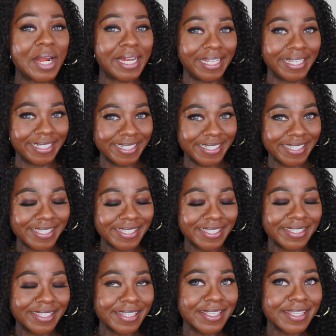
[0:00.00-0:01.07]

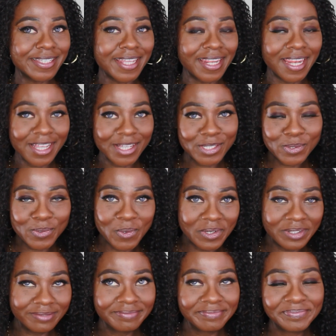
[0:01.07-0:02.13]
Ladies, this is the last
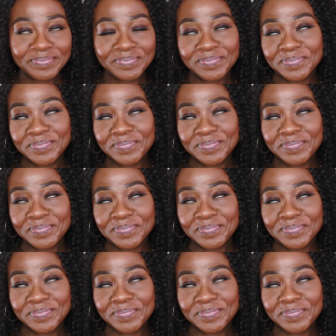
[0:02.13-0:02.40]
one.